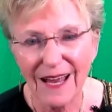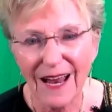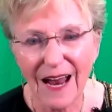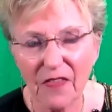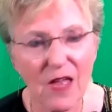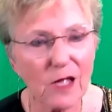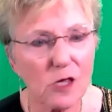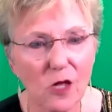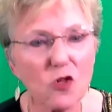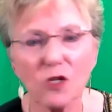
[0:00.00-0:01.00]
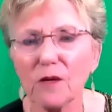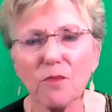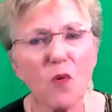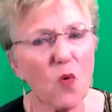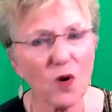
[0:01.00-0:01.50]
And that's such an
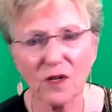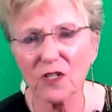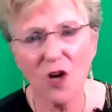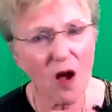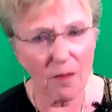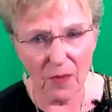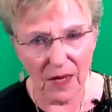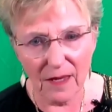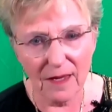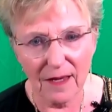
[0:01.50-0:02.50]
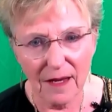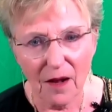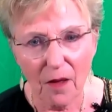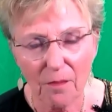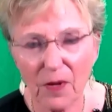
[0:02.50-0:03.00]
important topic.
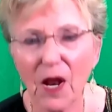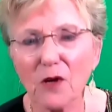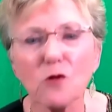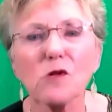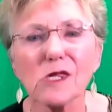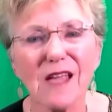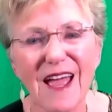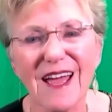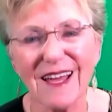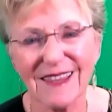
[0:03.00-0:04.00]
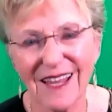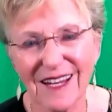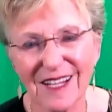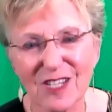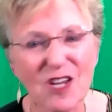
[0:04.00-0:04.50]
But understand that
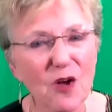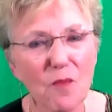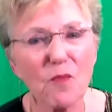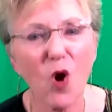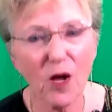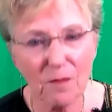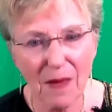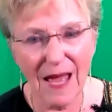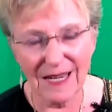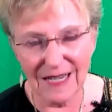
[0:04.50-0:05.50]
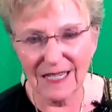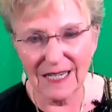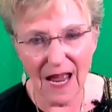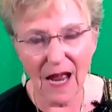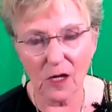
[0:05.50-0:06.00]
until broadband
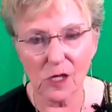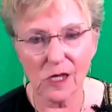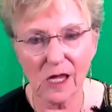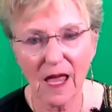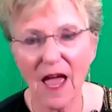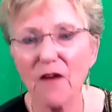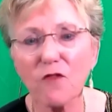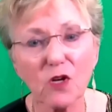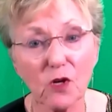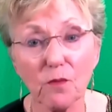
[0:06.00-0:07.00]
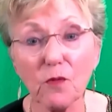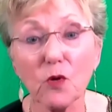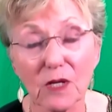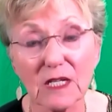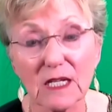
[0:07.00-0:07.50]
connects every
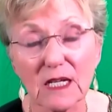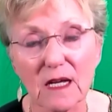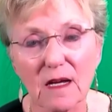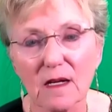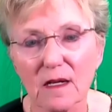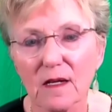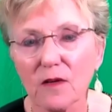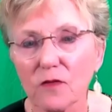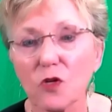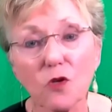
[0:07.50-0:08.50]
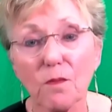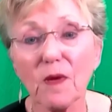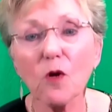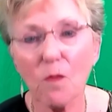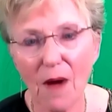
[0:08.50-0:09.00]
community to the
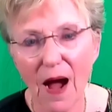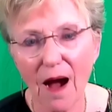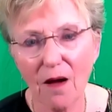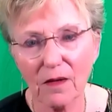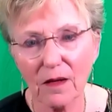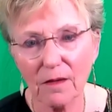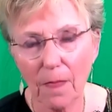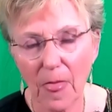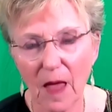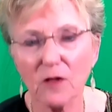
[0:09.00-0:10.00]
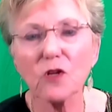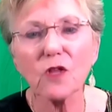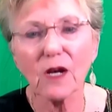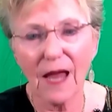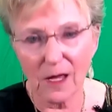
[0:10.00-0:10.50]
middle mile and to the
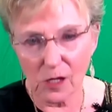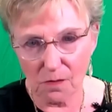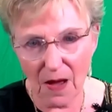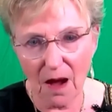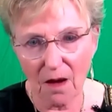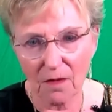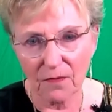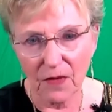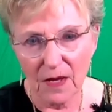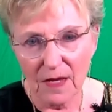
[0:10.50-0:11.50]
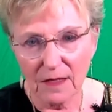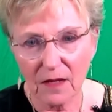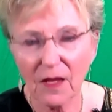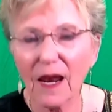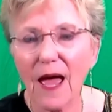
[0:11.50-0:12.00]
last mile, to
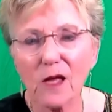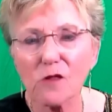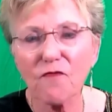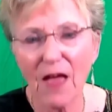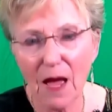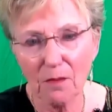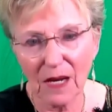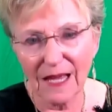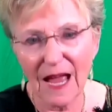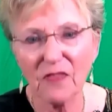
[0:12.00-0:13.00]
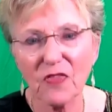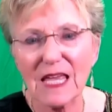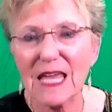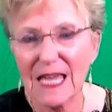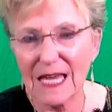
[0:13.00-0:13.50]
the last family at
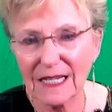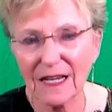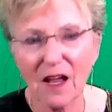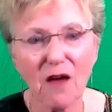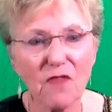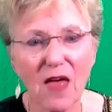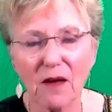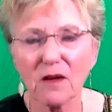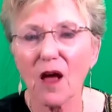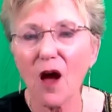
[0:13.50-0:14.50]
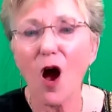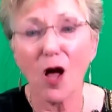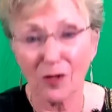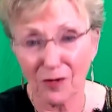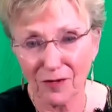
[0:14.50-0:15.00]
the end of that
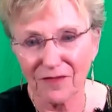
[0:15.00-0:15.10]
holler,